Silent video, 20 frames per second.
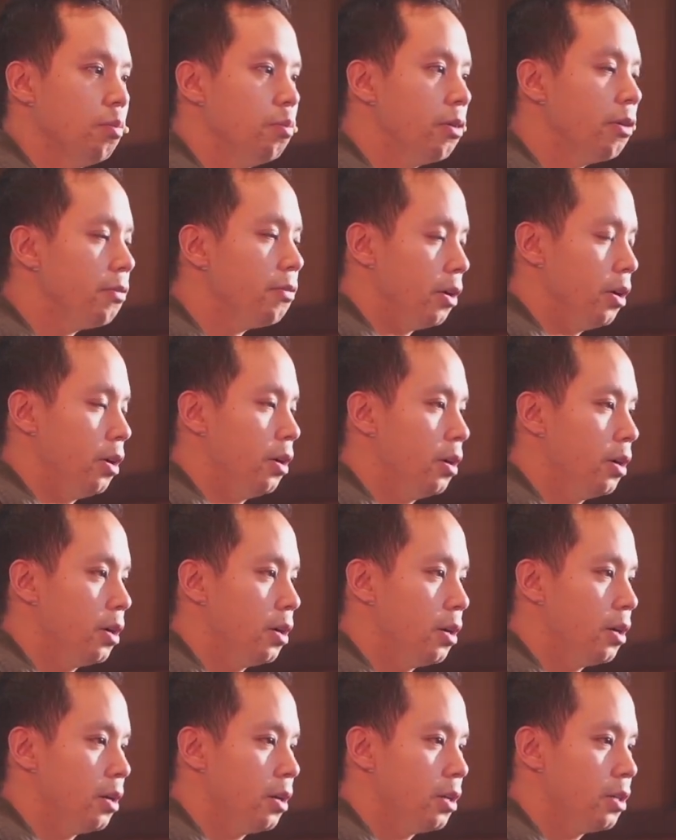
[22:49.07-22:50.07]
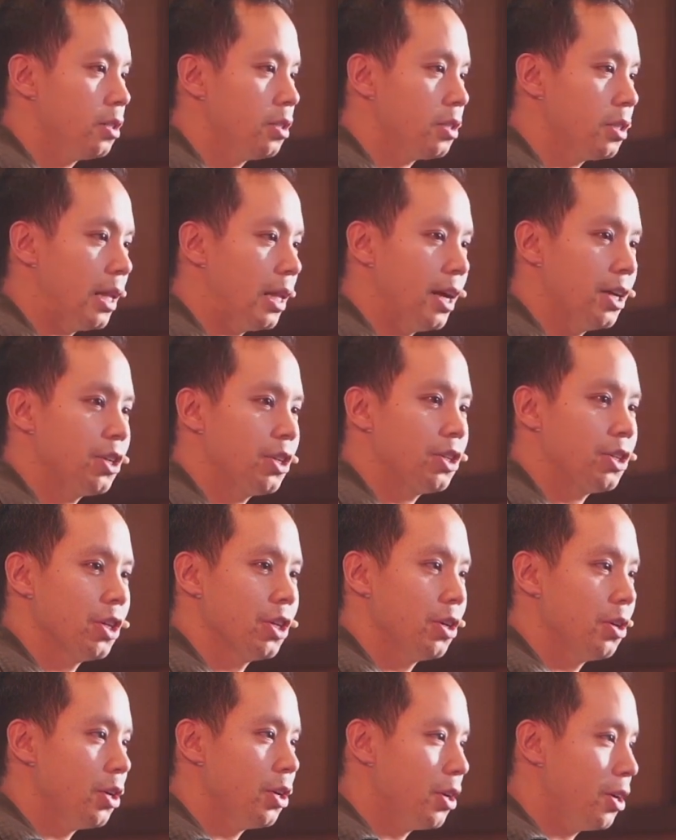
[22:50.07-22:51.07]
mother
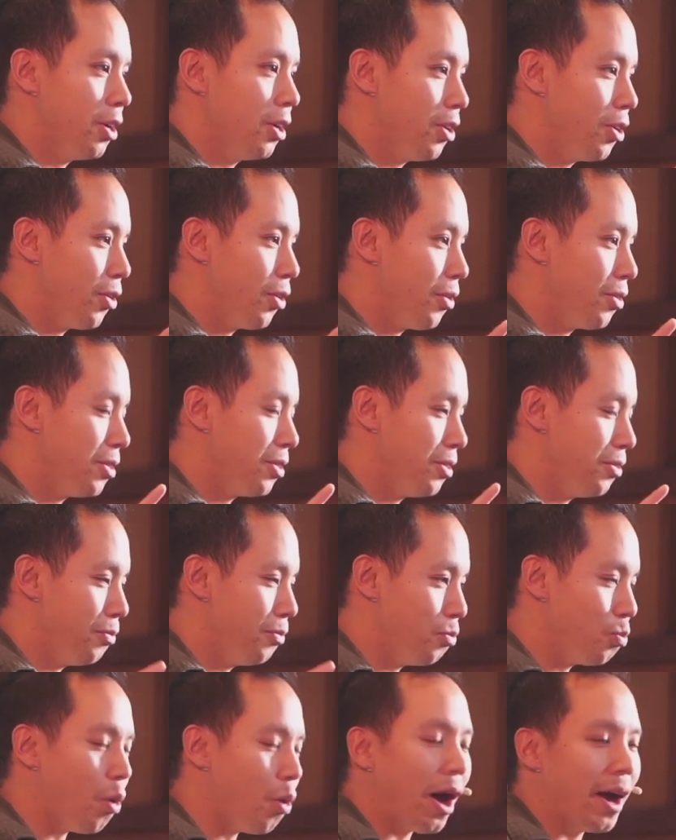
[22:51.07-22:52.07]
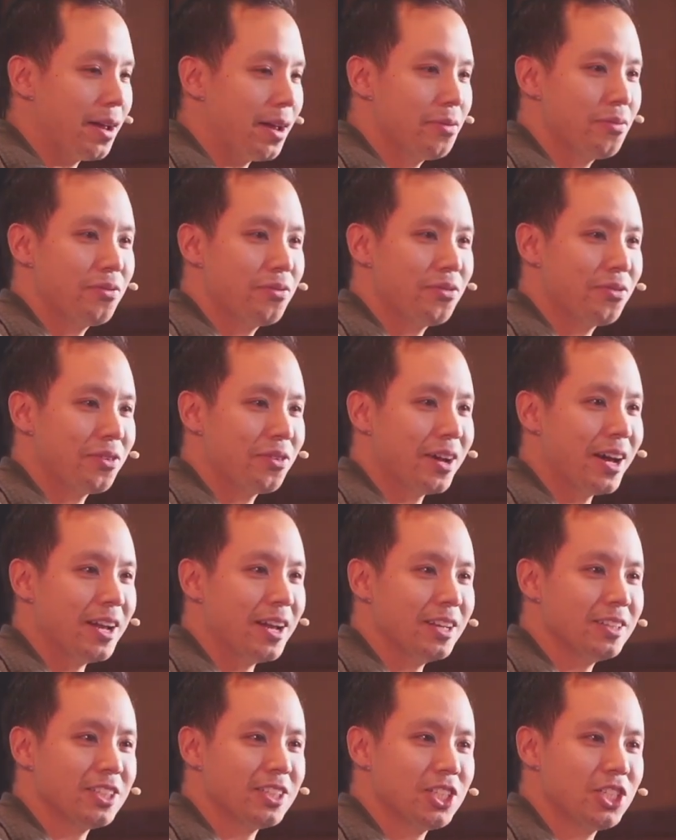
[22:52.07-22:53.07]
slash wife
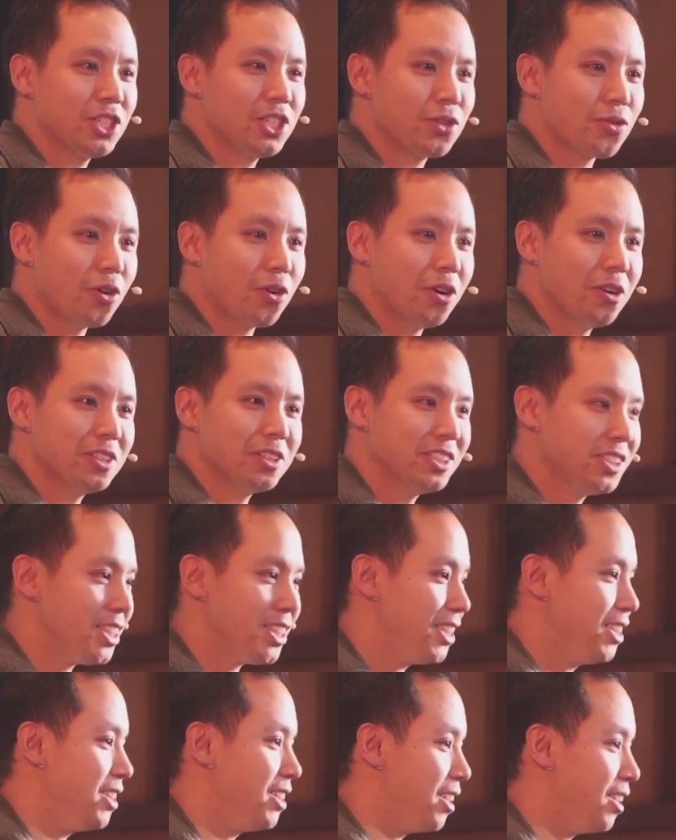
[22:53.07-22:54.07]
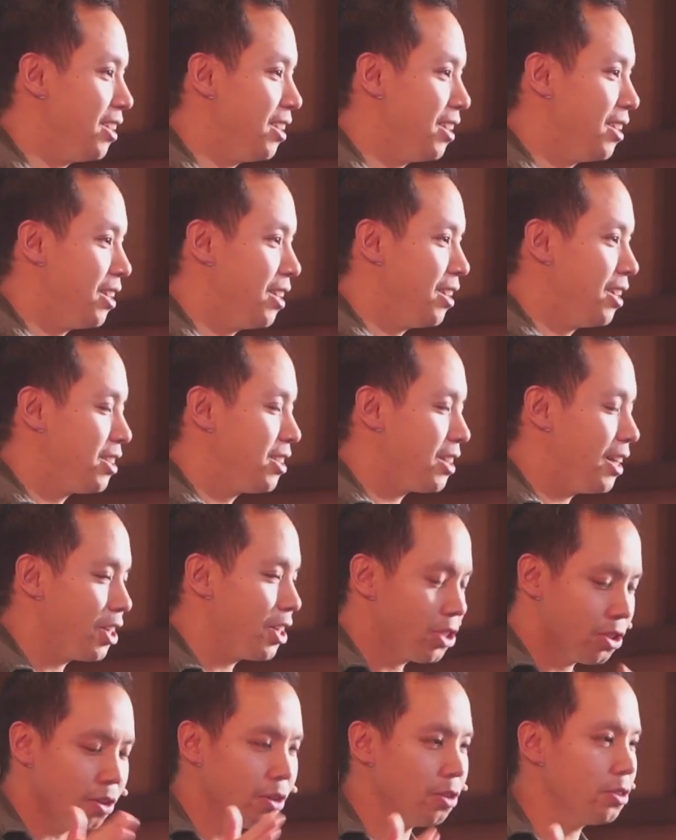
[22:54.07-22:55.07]
and a distraught sister
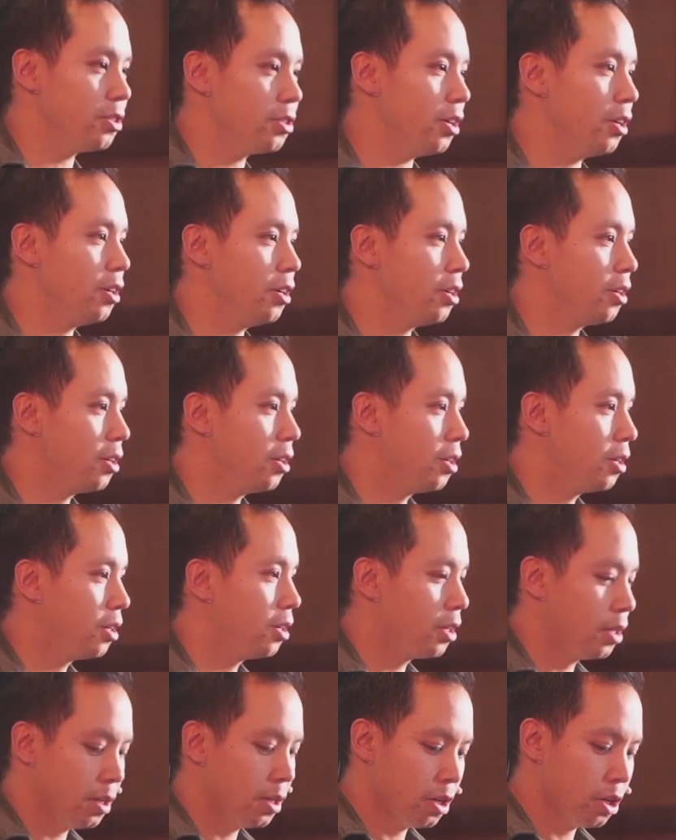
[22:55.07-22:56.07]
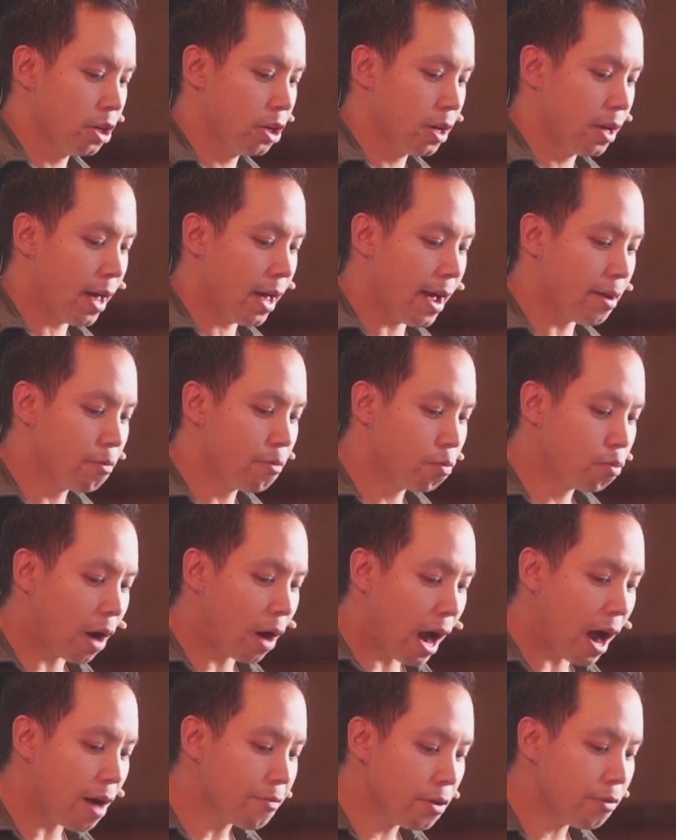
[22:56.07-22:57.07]
slash daughter.
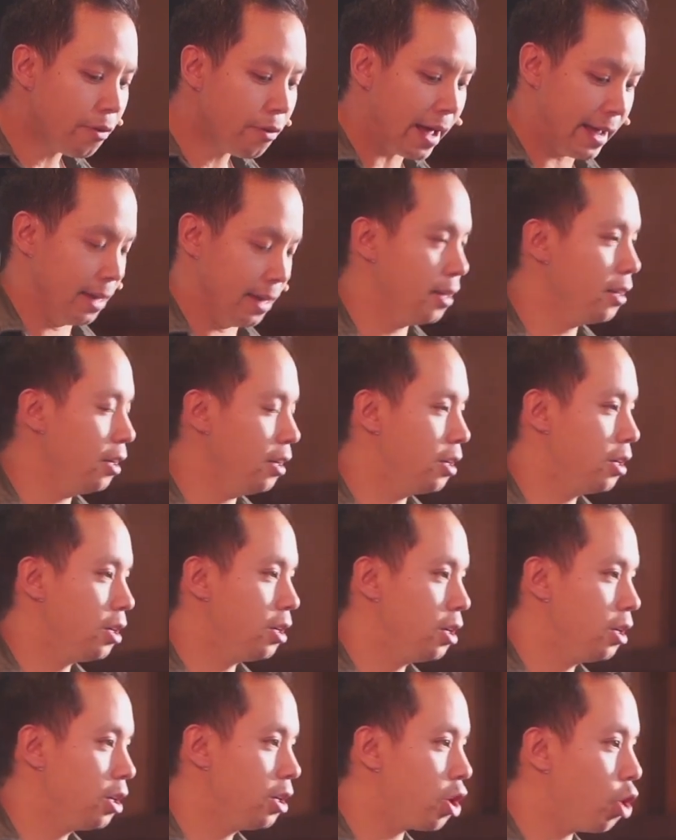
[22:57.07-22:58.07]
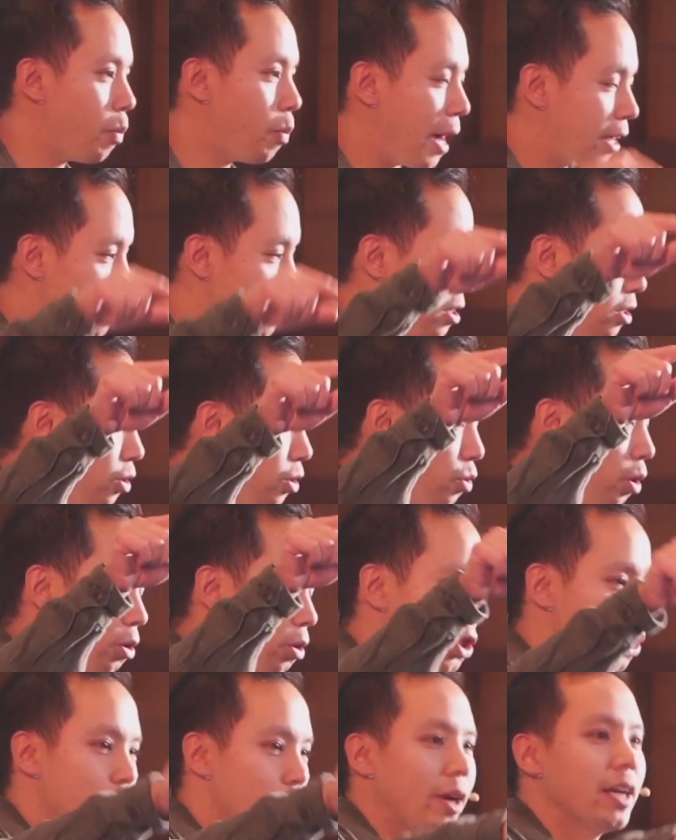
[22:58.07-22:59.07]
And rather than go back to
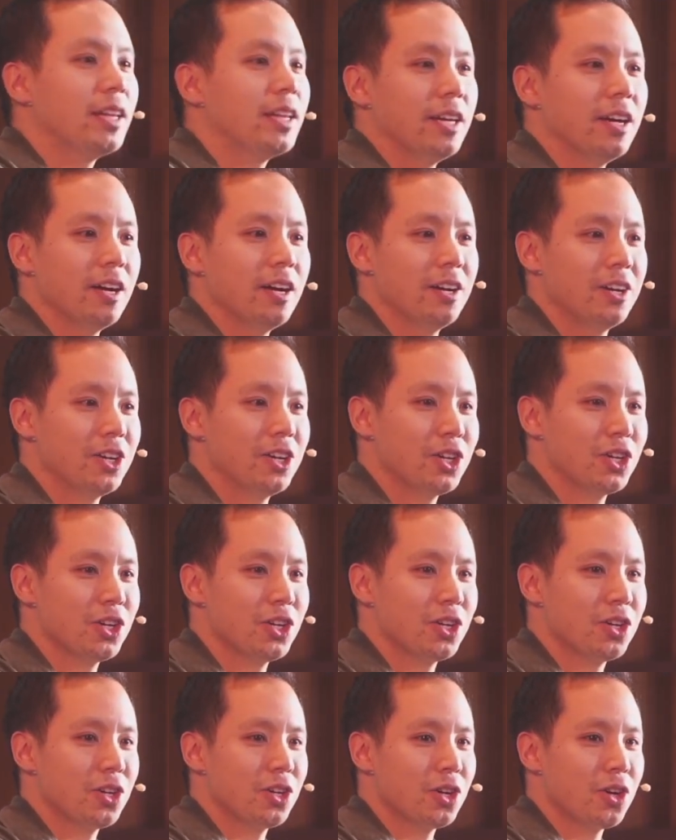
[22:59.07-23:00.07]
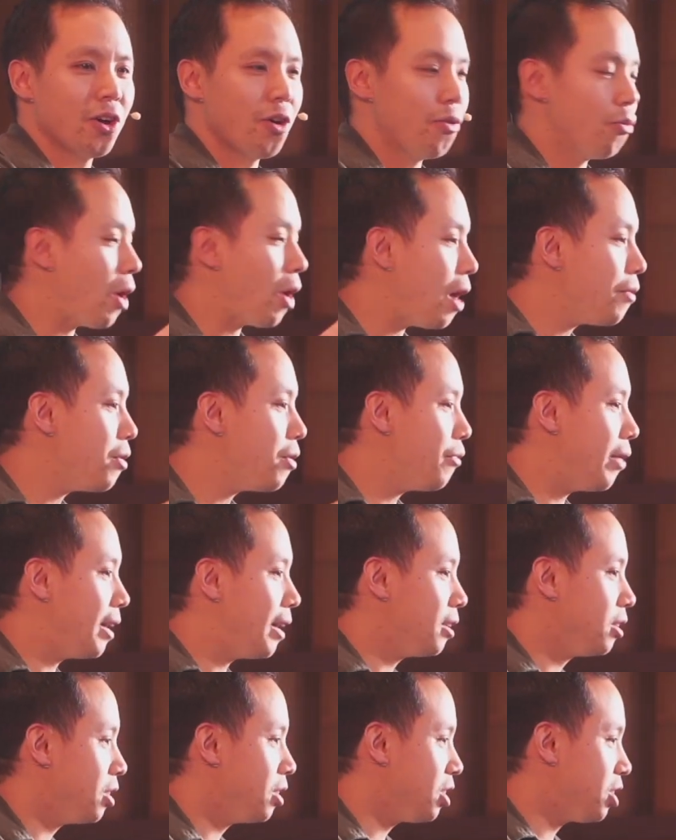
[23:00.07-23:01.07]
Australia, rather
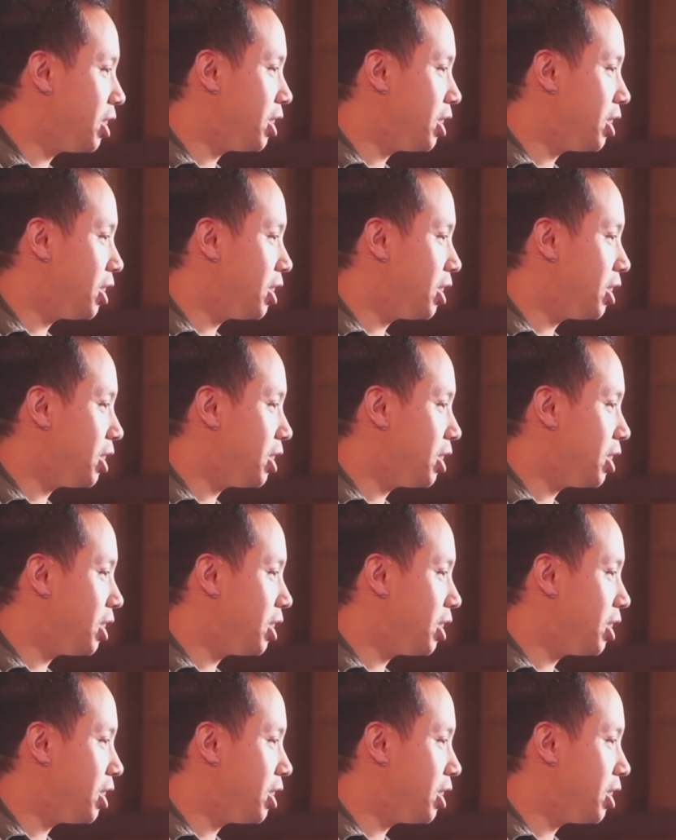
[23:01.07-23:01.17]
than